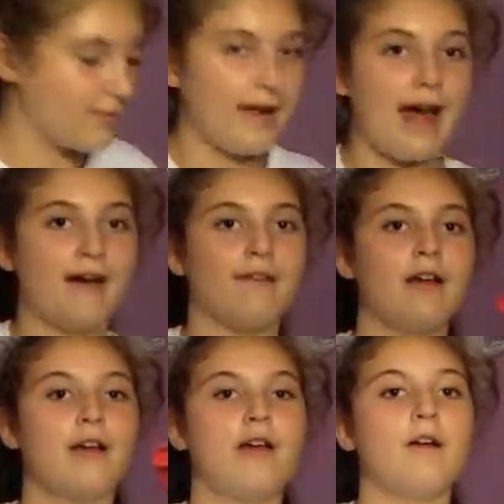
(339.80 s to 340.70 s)
So I have
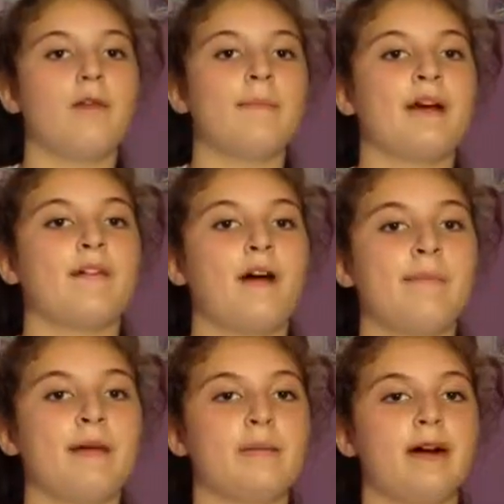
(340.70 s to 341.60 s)
one pair of
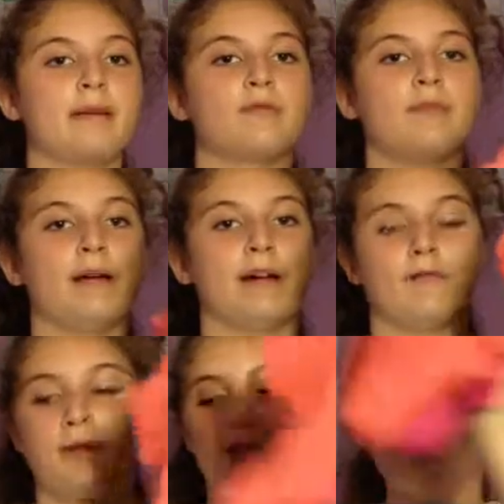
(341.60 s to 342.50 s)
hot pink bottoms, one pair
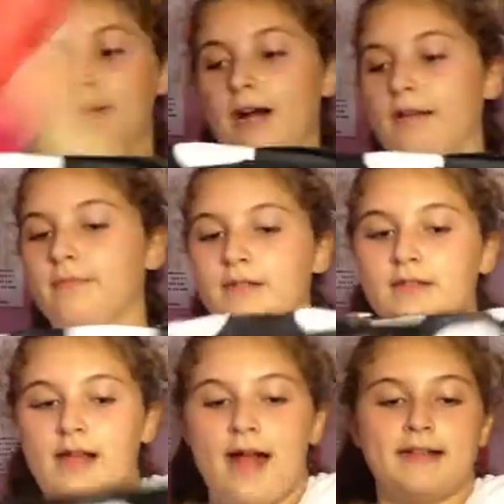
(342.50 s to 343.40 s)
of peach bottoms,
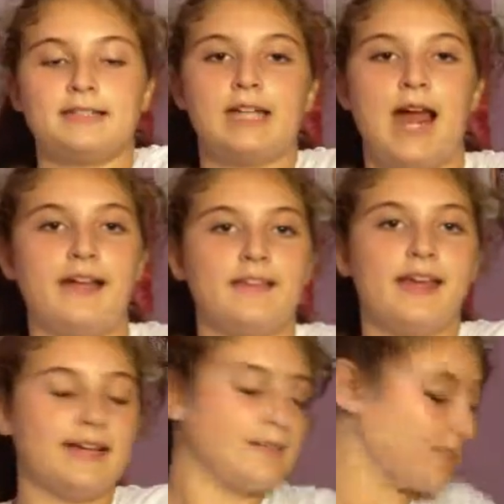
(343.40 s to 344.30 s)
and
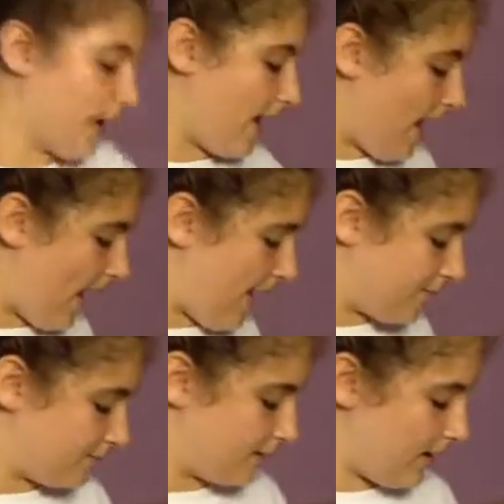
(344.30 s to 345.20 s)
then I
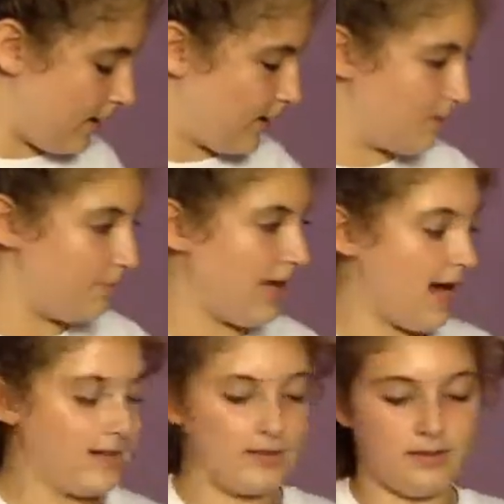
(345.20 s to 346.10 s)
have a
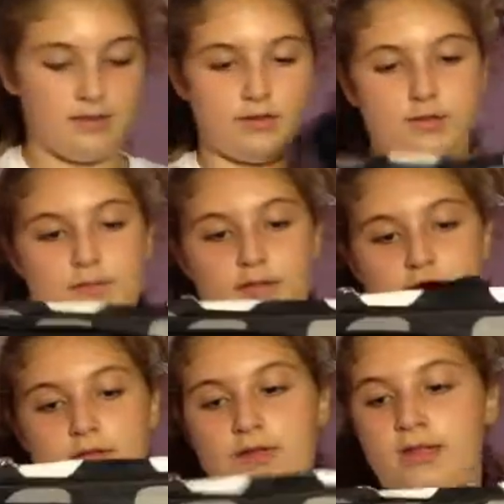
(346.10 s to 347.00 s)
black
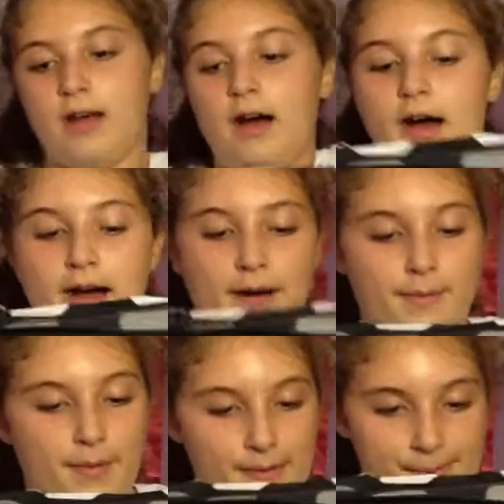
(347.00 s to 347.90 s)
swimsuit
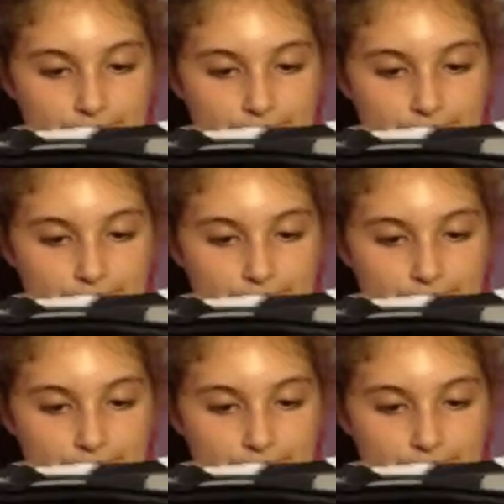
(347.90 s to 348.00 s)
top.